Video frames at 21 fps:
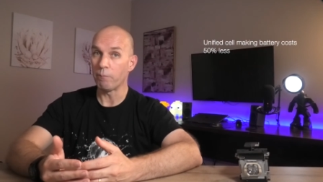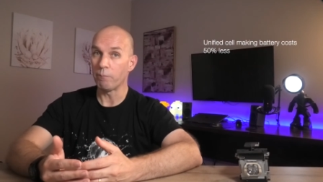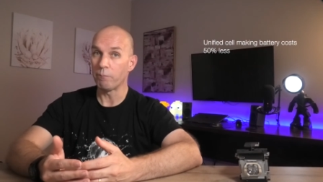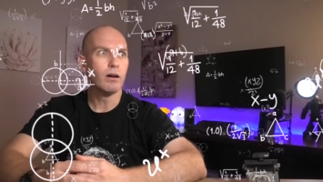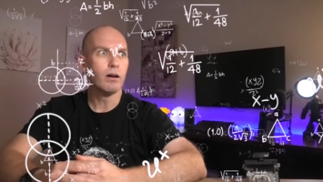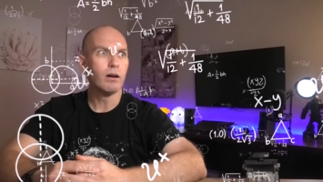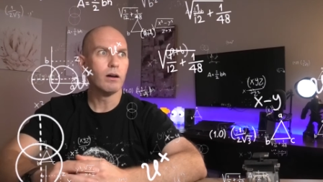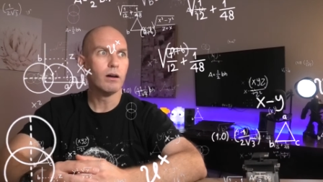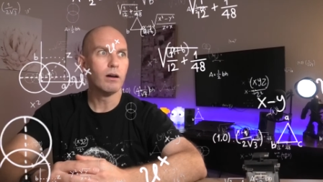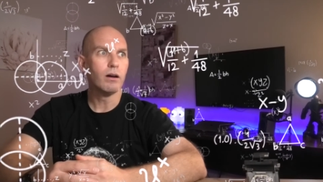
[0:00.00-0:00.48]

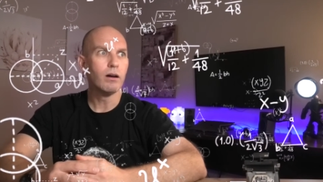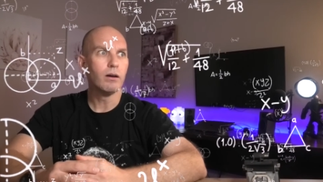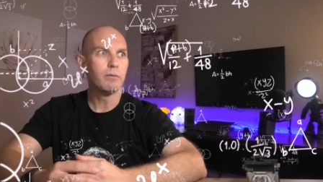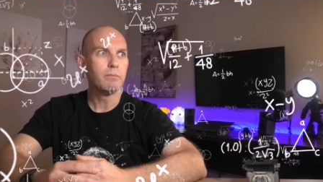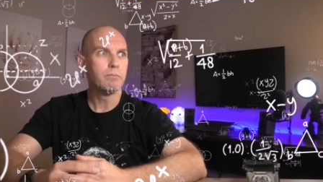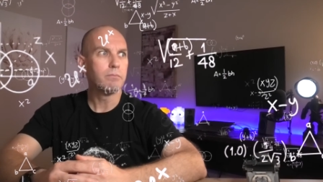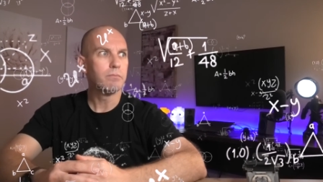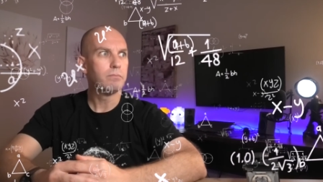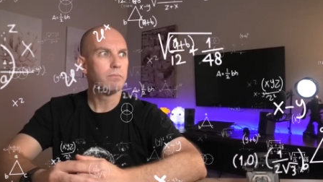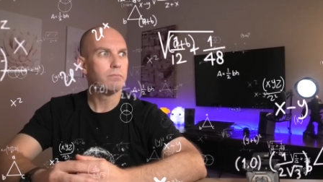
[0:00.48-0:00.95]

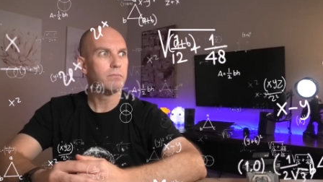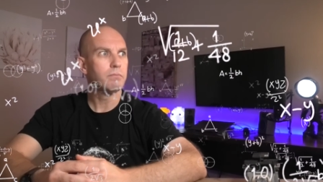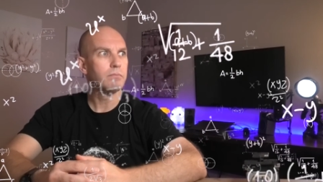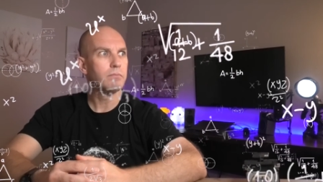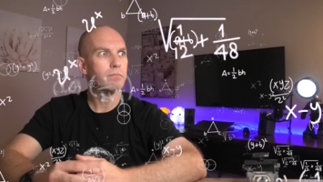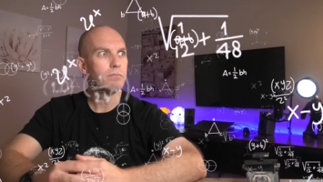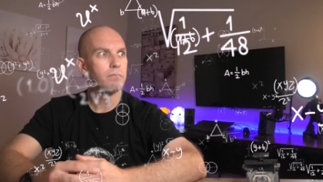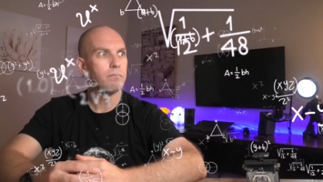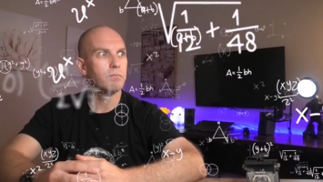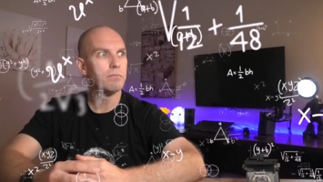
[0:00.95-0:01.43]

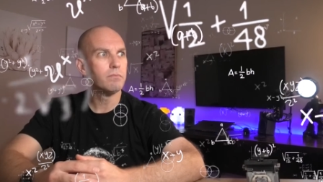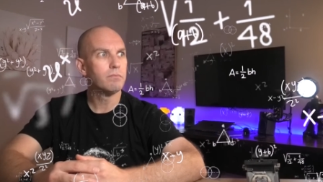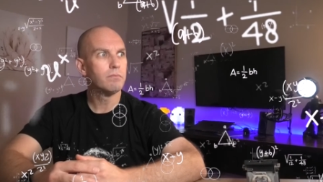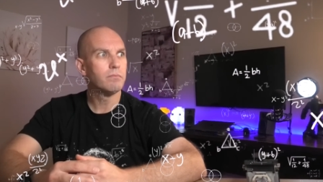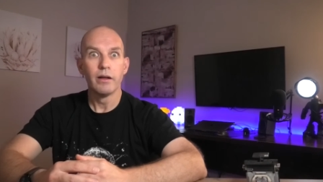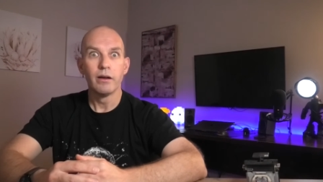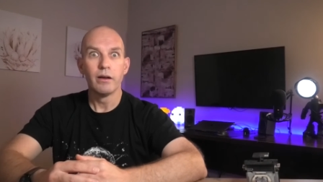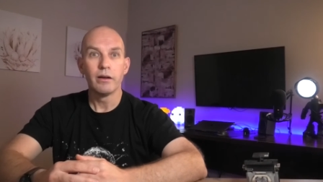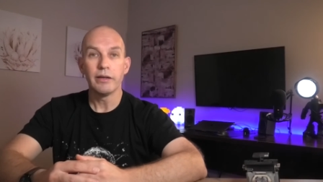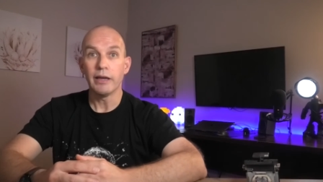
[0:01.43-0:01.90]

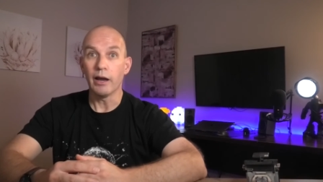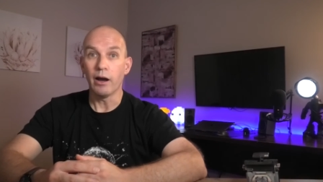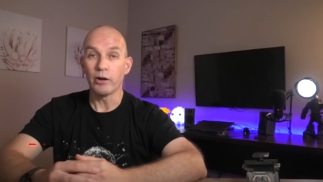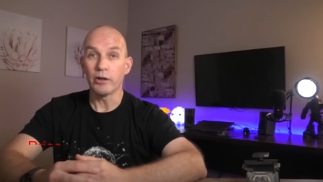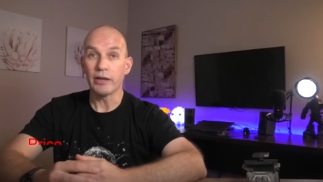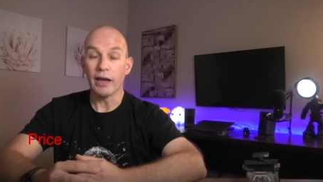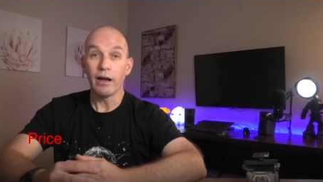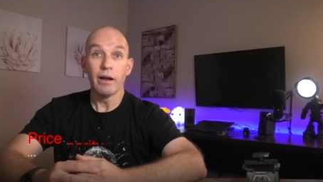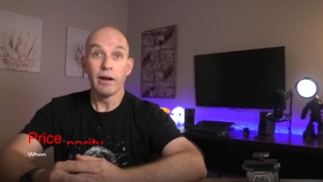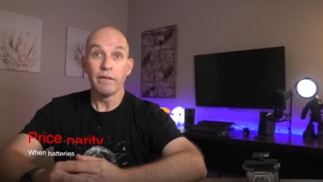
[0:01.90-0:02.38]
Um, yeah,
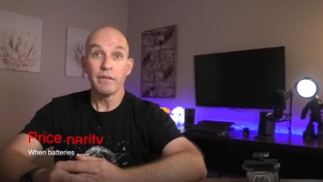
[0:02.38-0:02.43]
okay,